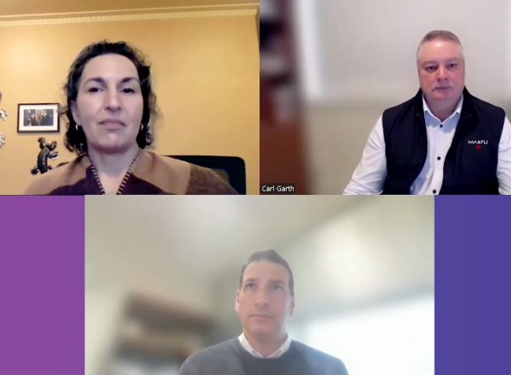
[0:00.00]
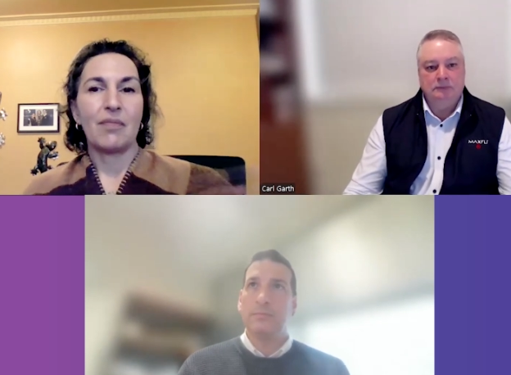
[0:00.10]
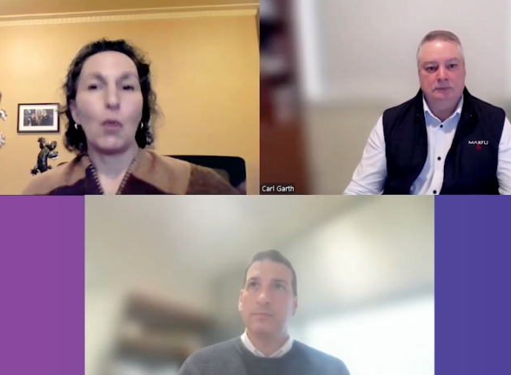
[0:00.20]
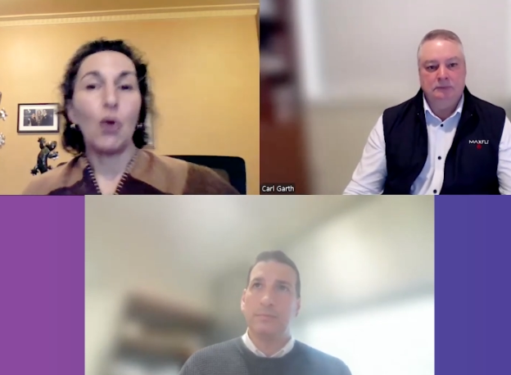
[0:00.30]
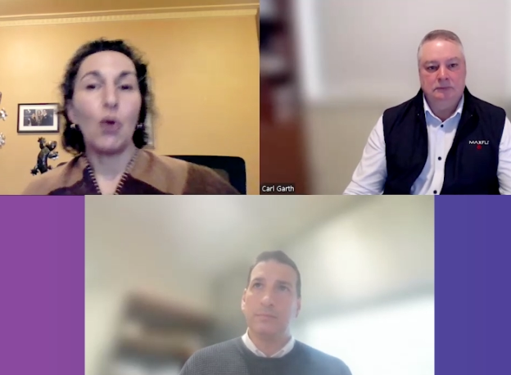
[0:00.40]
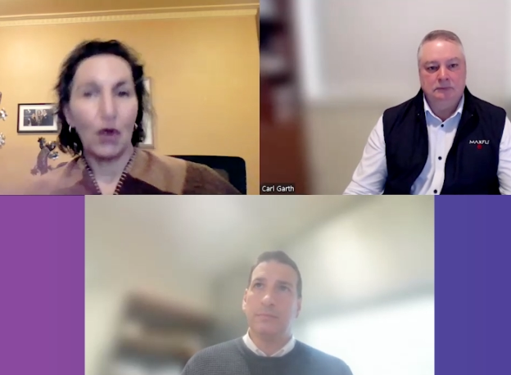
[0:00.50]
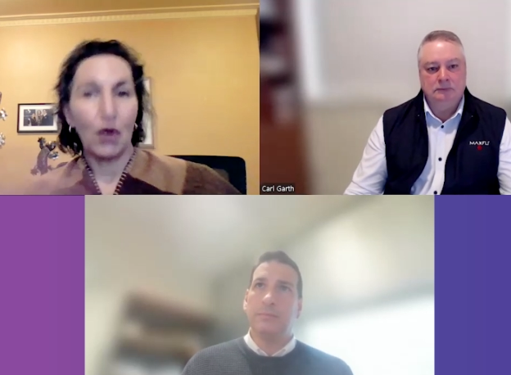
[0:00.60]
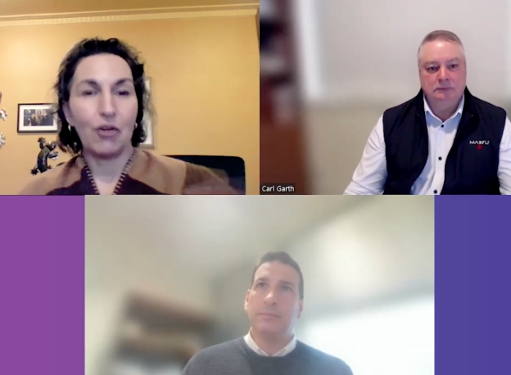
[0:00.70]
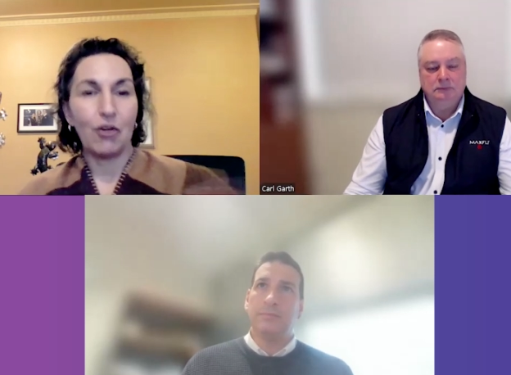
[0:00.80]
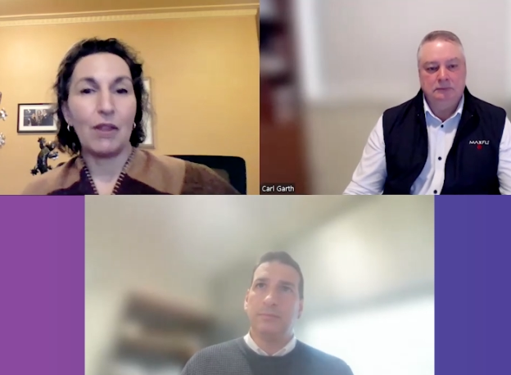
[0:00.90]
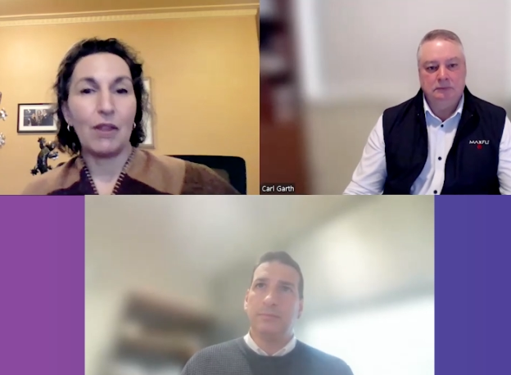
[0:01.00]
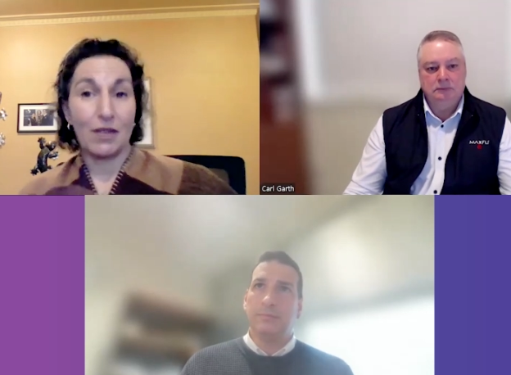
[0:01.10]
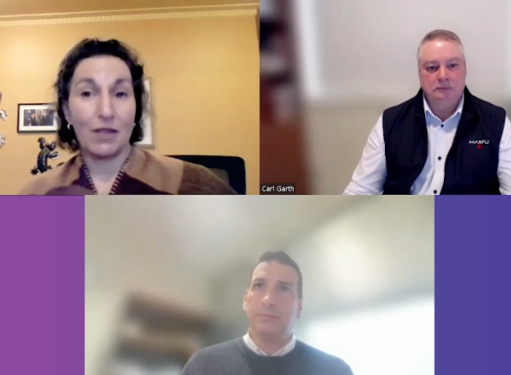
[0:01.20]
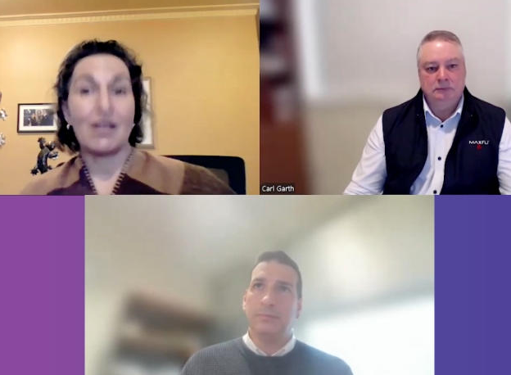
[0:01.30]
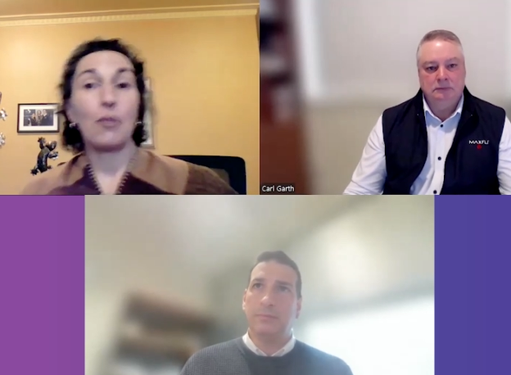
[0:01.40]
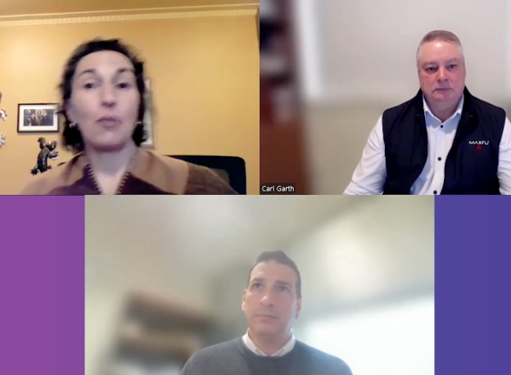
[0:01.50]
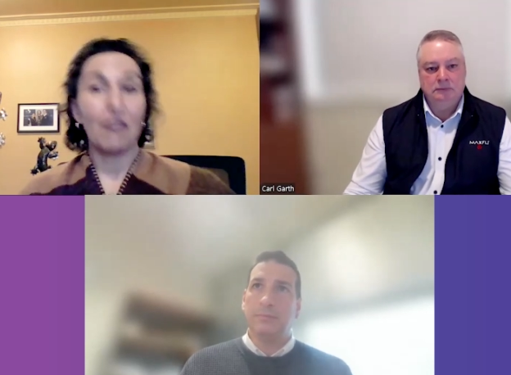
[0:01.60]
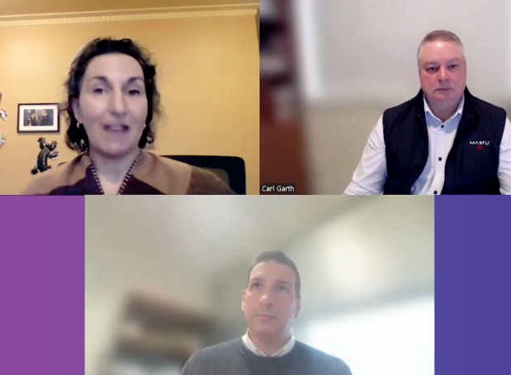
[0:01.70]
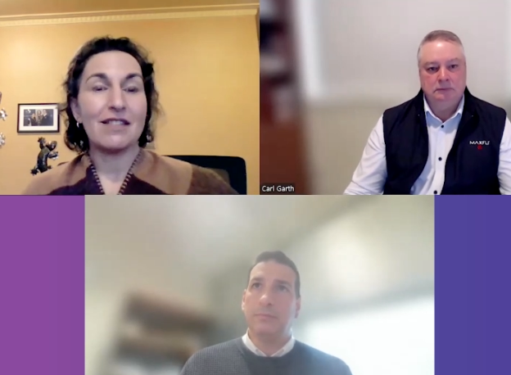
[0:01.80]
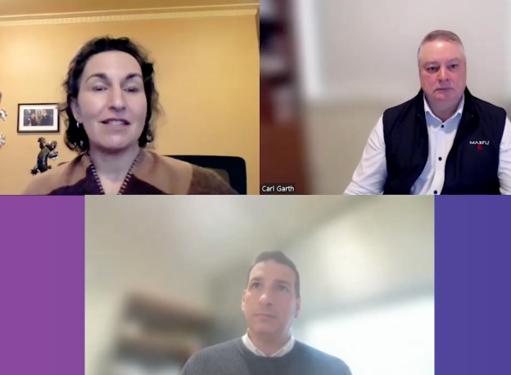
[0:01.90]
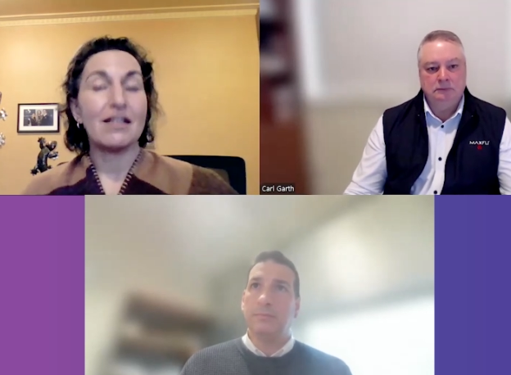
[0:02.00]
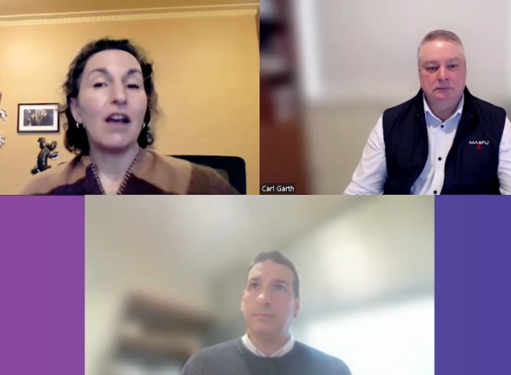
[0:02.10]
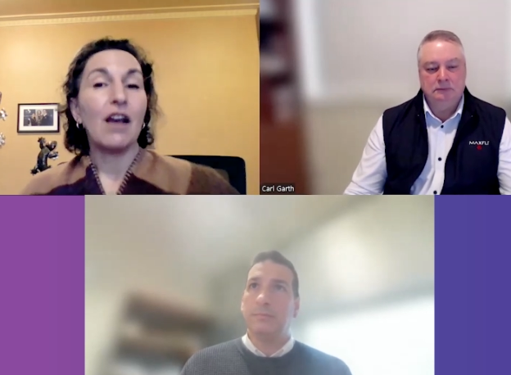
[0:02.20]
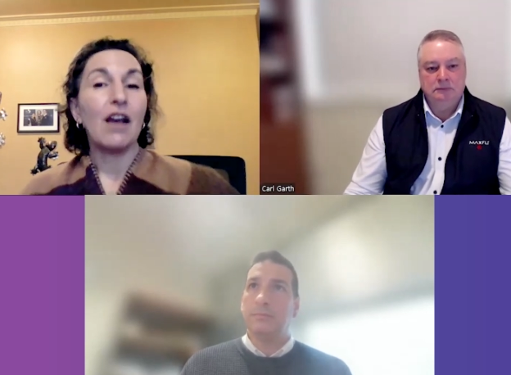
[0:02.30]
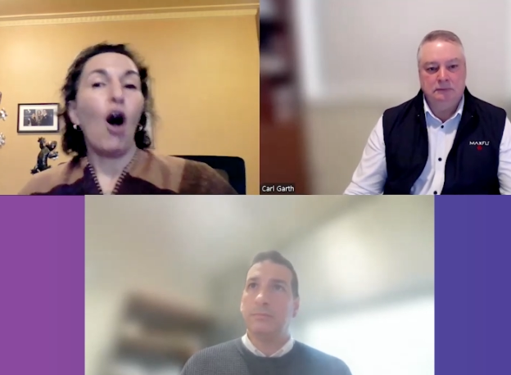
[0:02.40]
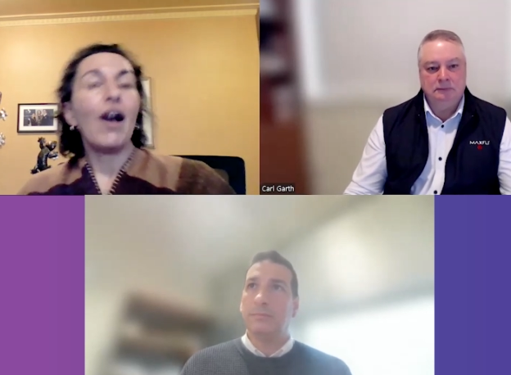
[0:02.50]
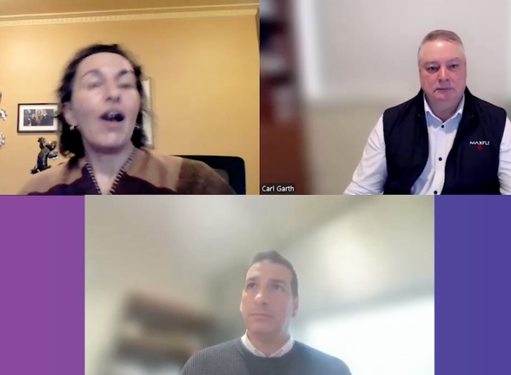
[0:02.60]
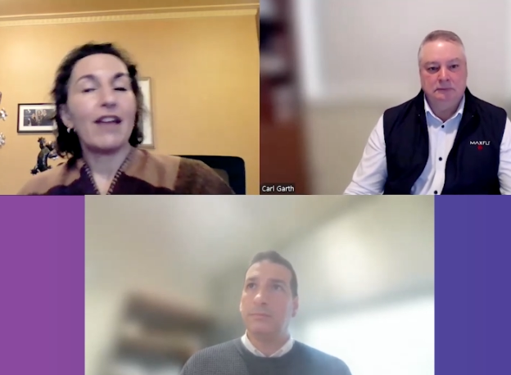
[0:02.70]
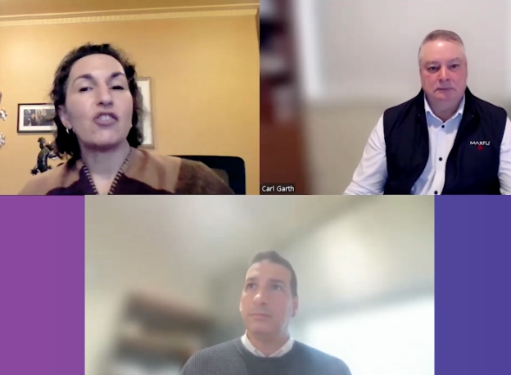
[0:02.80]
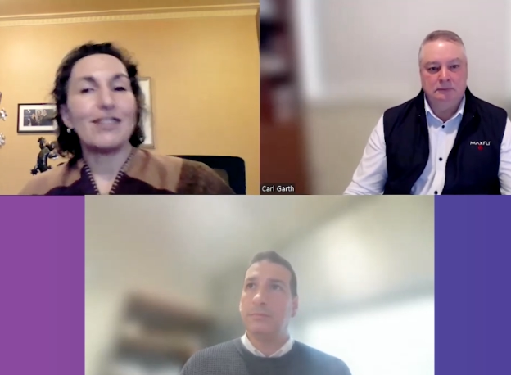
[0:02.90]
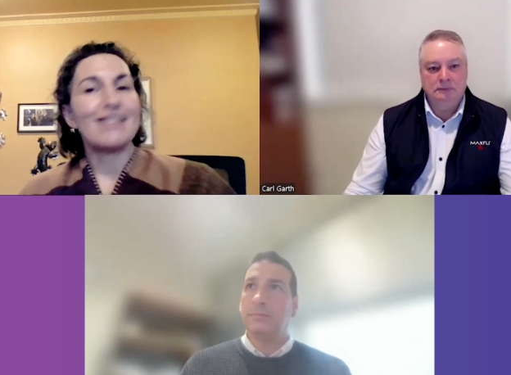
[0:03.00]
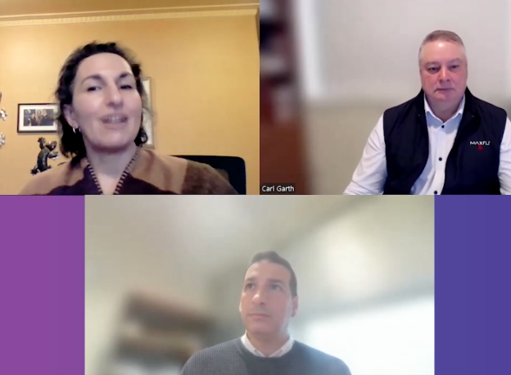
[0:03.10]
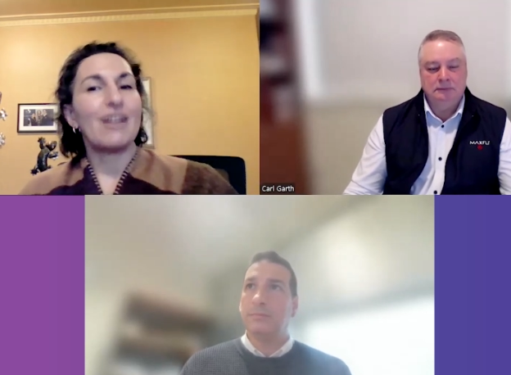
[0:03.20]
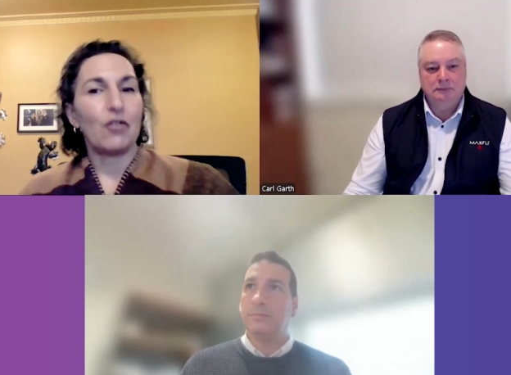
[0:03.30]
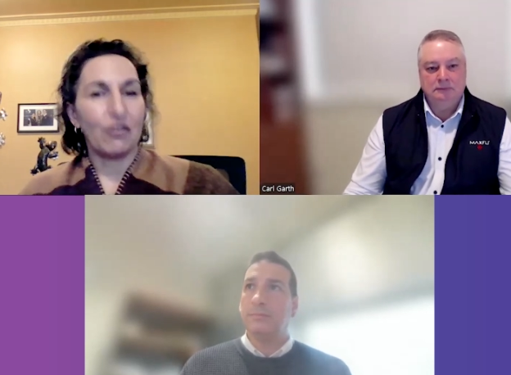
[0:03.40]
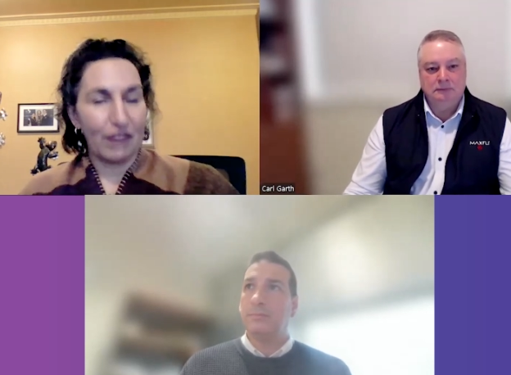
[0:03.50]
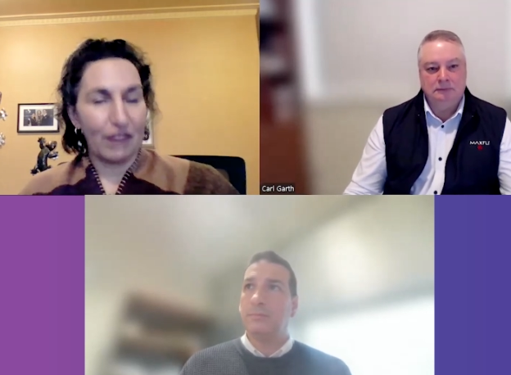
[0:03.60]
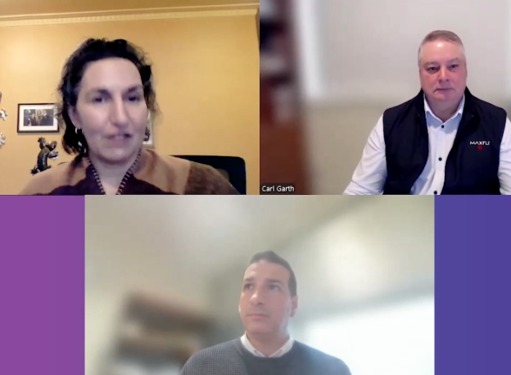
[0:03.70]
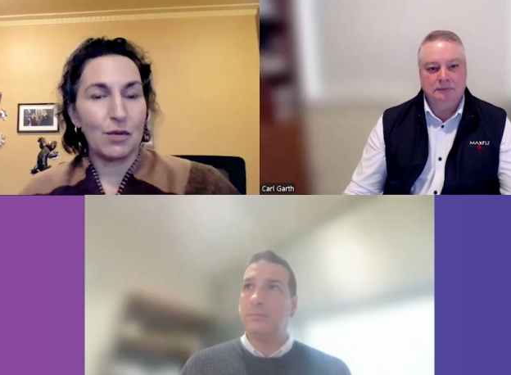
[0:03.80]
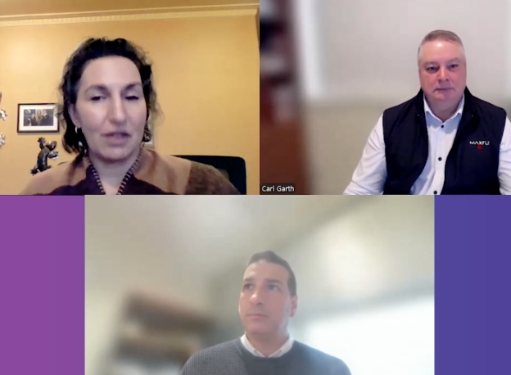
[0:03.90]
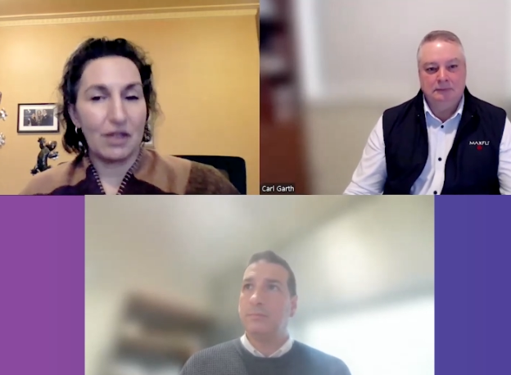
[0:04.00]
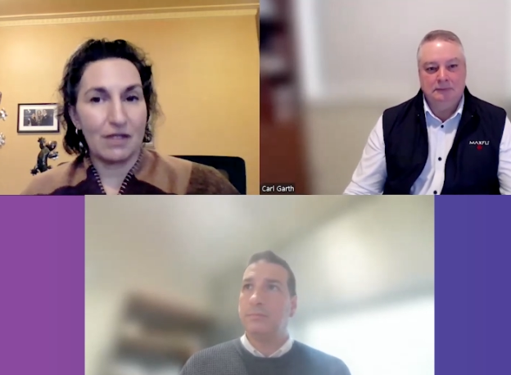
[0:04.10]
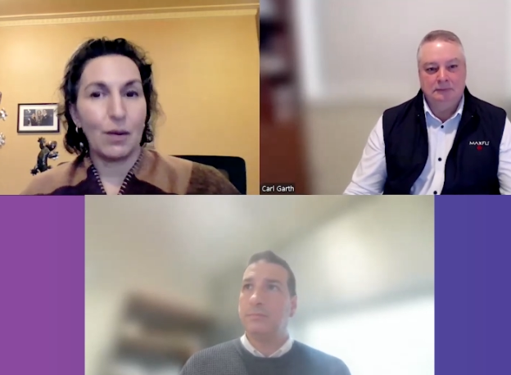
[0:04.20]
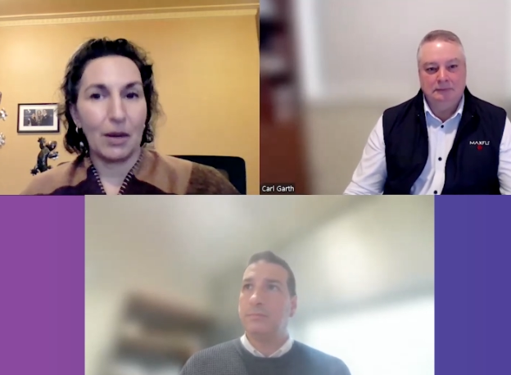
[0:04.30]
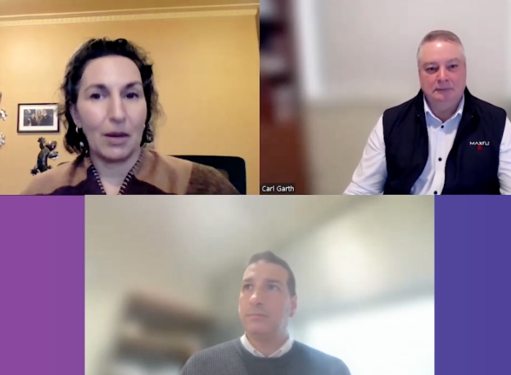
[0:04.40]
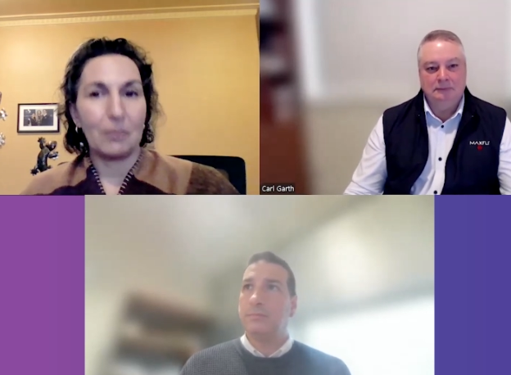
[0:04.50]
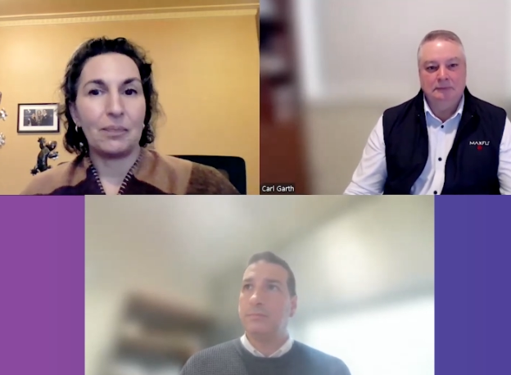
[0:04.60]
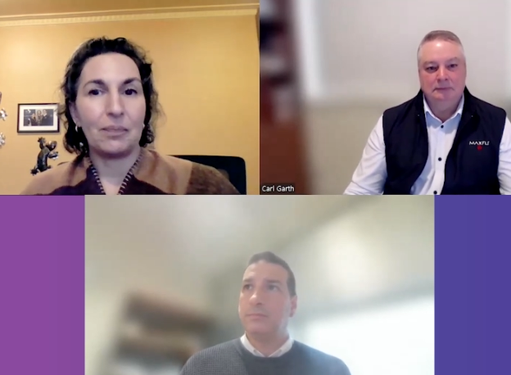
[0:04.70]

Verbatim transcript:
Speaker 1: were not in agreement with some of us. I actually sat on the fence with this one.